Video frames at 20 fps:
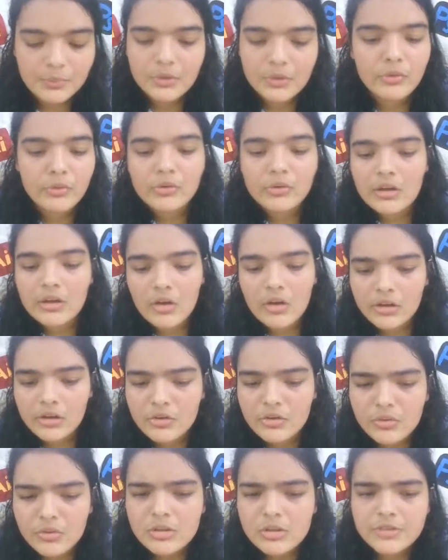We're going to click on
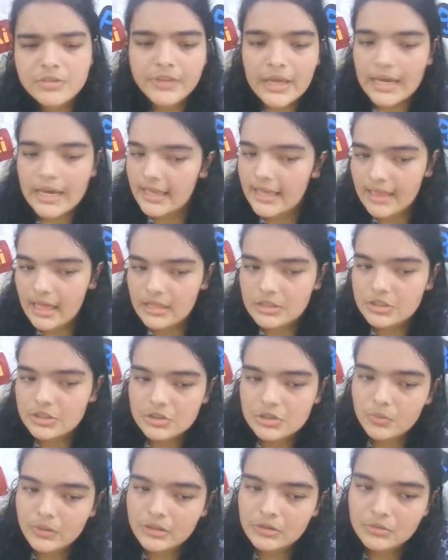Ctrl-Shift-K, and that's
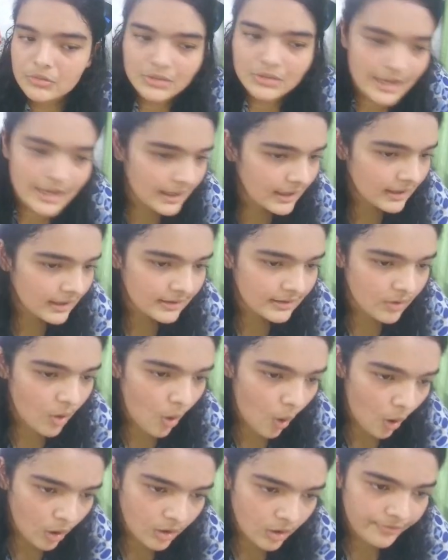just going to take
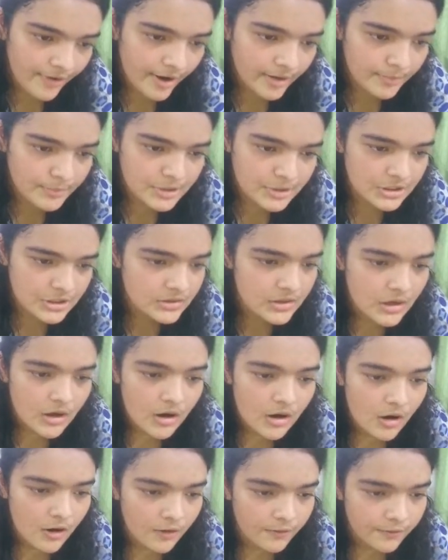all of our images
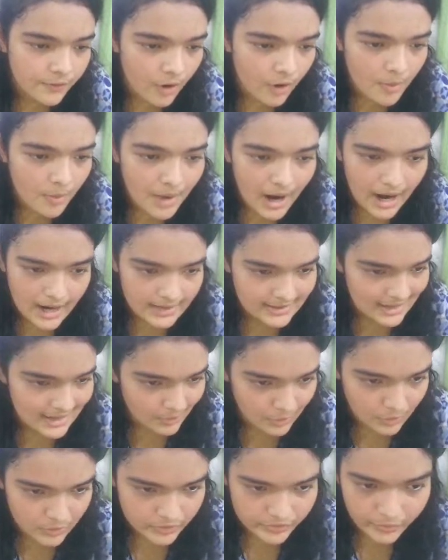from our
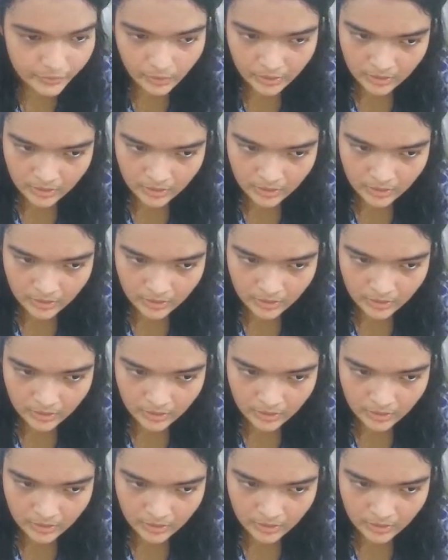downloads folder,